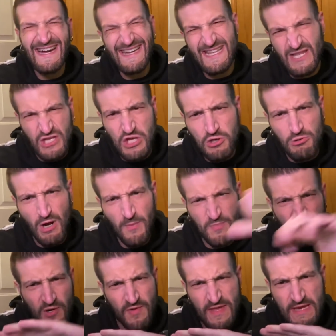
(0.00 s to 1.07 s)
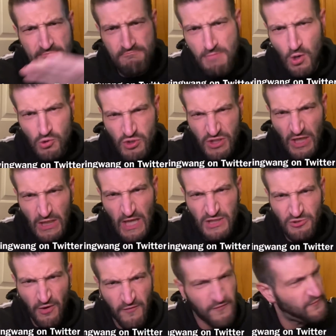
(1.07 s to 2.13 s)
It's Duhop here, the most
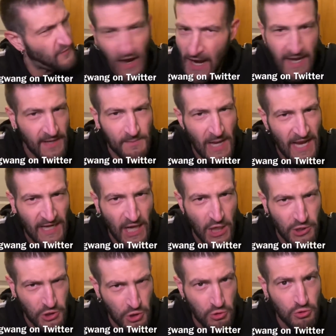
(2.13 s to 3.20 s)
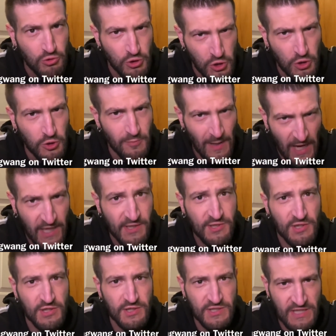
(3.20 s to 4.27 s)
electrifying man on YouTube
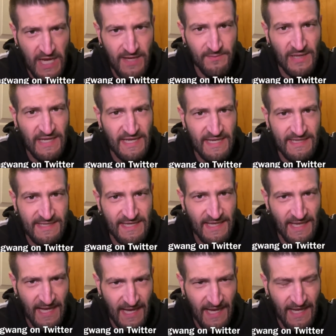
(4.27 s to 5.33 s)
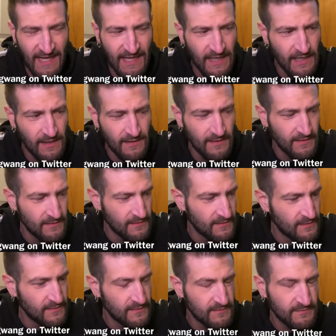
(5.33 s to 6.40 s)
Entertainment. And today,
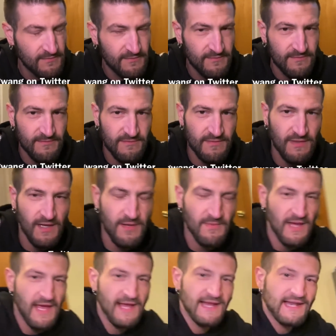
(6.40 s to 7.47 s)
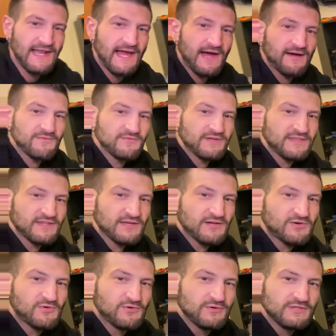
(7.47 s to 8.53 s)
I'm hanging out with the
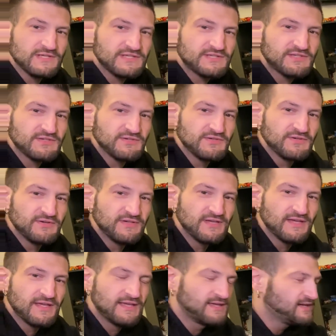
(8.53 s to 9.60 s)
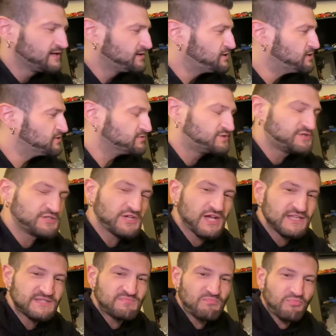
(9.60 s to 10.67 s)
coolest dude who
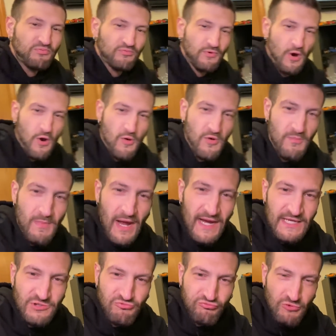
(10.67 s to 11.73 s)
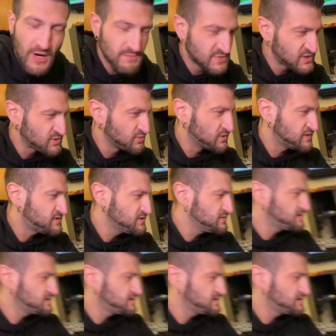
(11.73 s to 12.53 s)
just broke my drum stool. Dude,